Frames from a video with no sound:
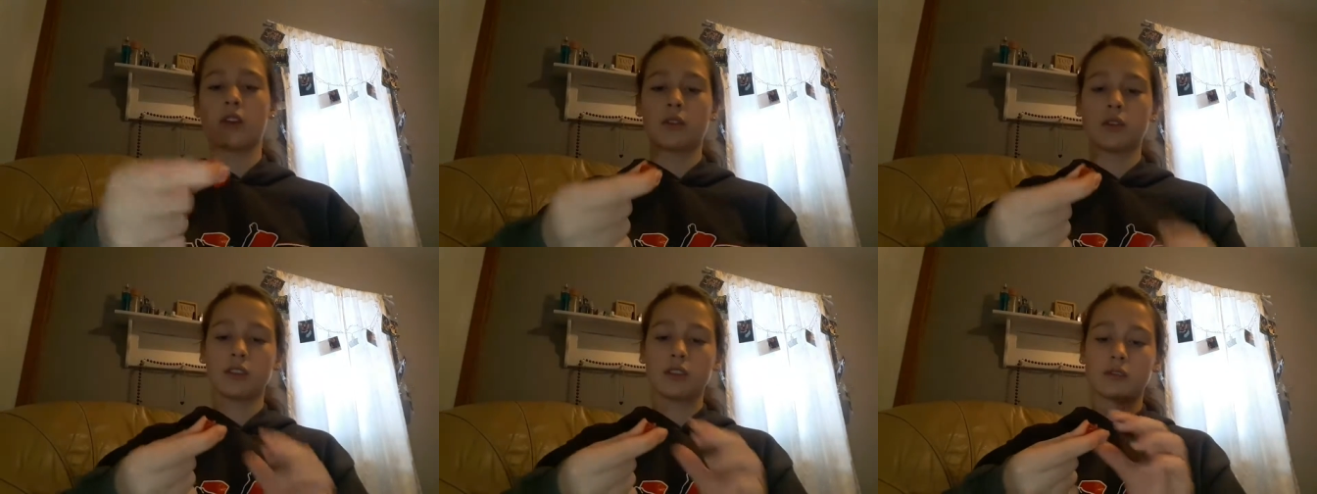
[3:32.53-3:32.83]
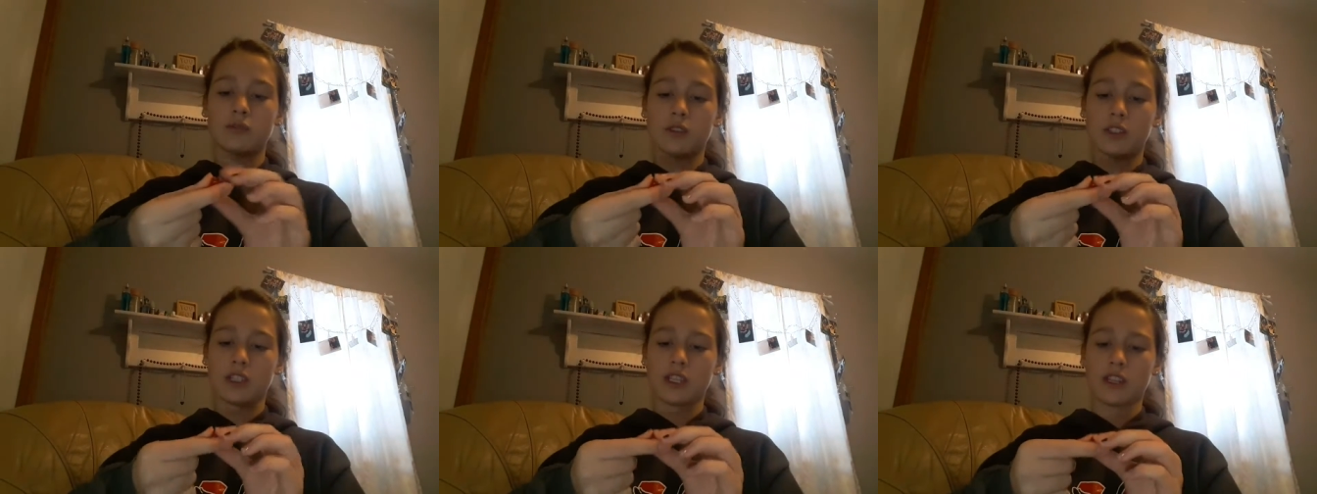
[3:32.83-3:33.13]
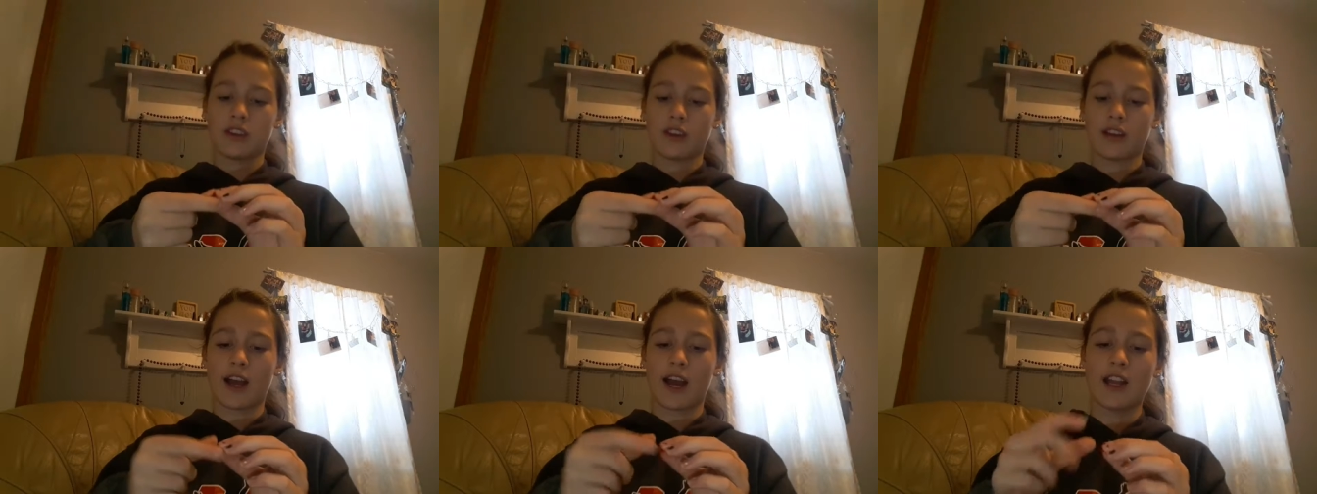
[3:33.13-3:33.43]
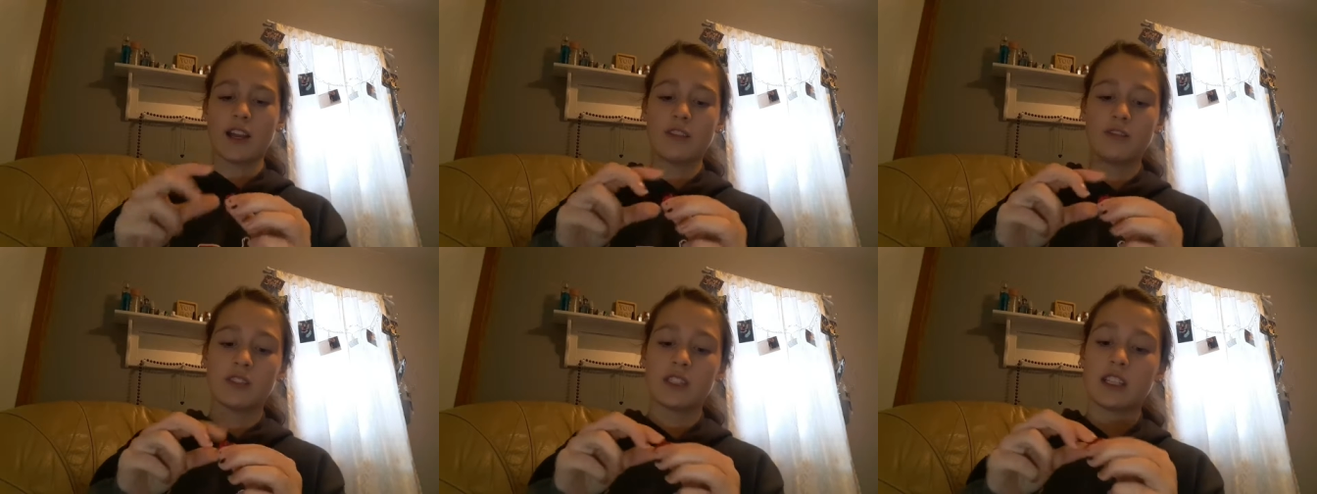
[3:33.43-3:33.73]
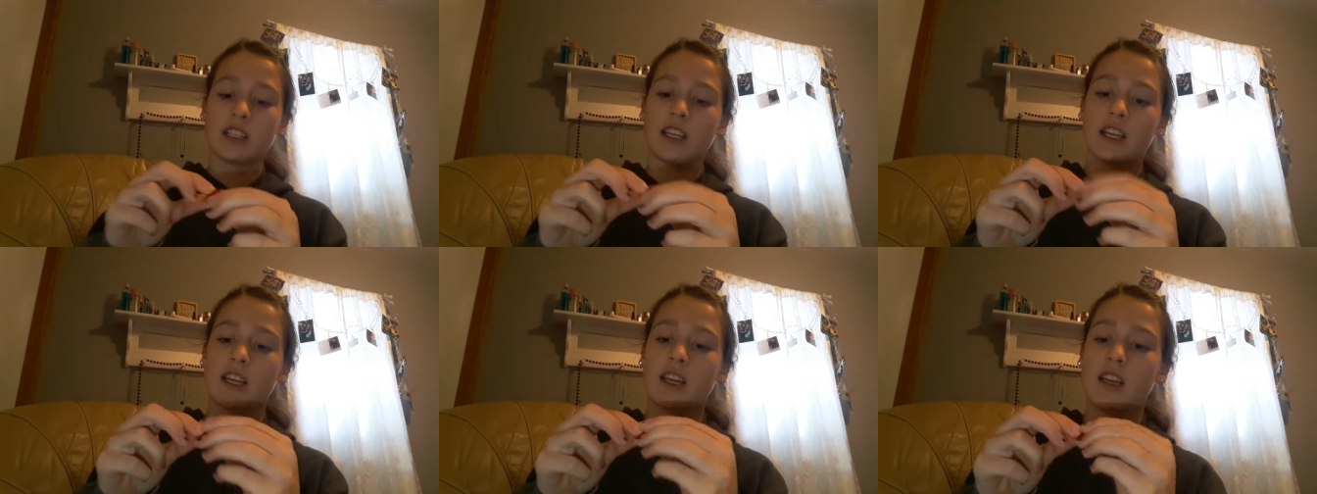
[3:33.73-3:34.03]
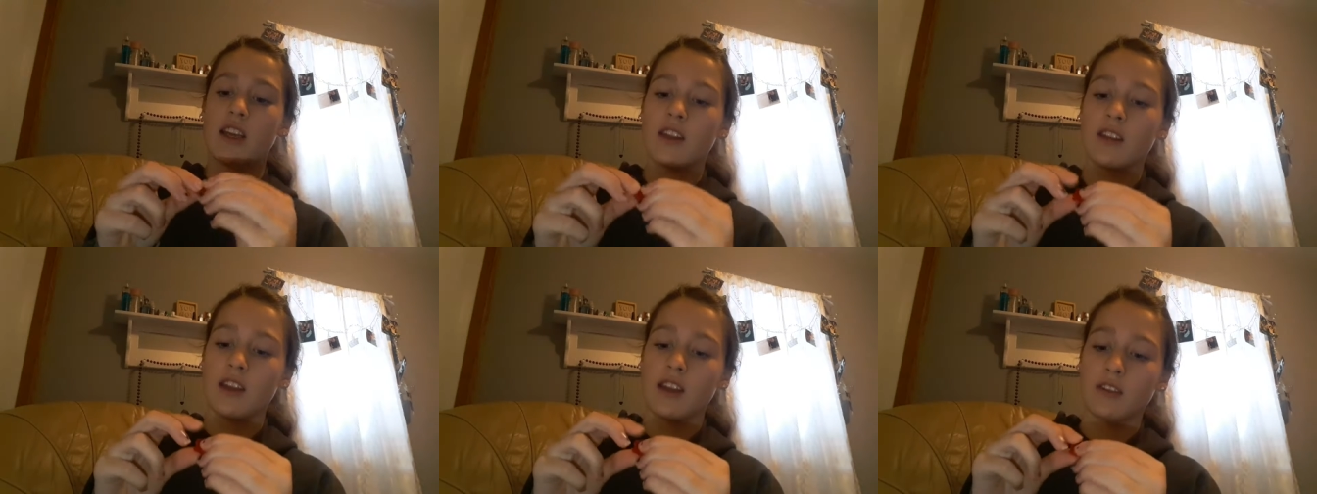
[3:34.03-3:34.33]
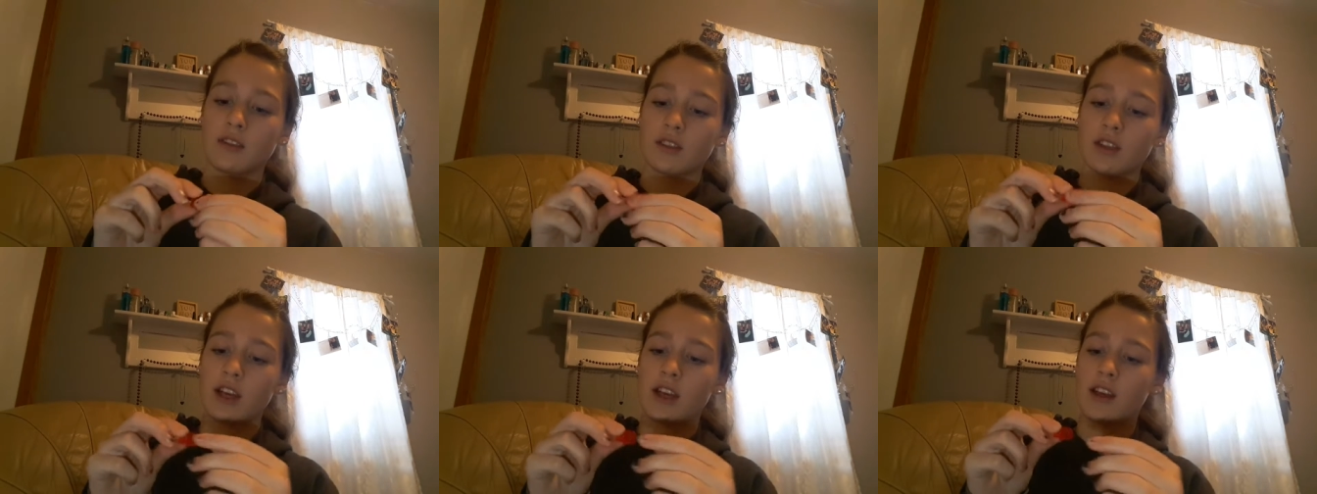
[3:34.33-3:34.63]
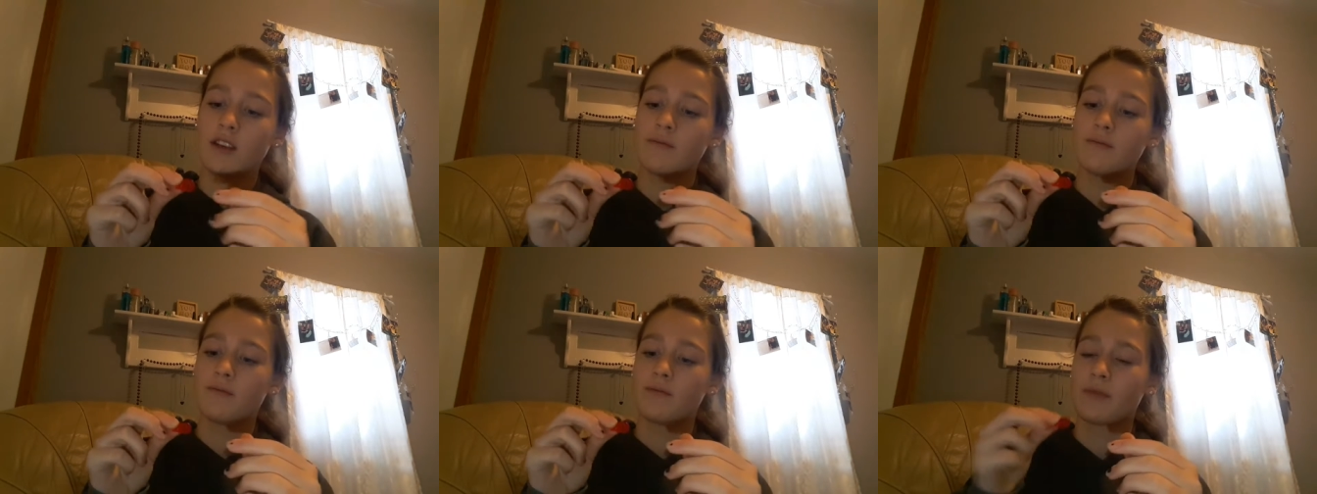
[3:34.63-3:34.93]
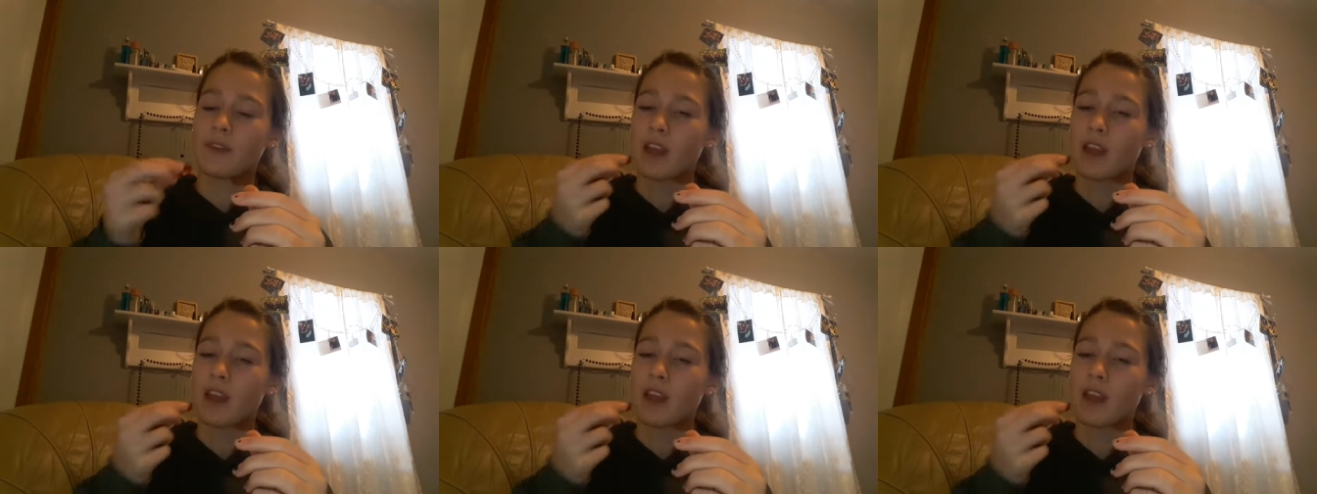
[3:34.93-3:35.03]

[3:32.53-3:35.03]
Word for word: Really squishy. They're kind of sticky on the outside.